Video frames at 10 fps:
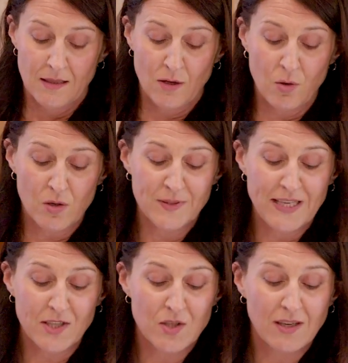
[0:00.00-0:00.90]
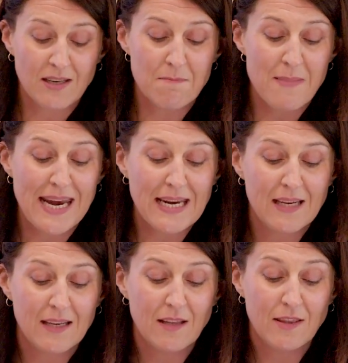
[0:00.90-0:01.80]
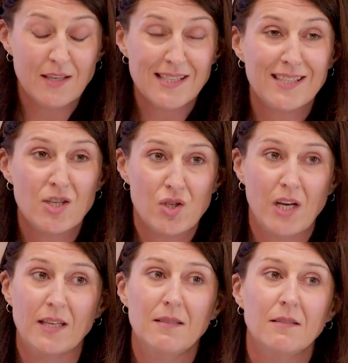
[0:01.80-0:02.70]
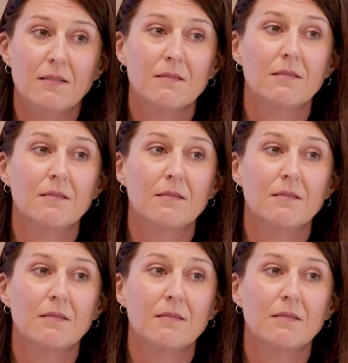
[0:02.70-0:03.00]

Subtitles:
the Court of Protection can make the decision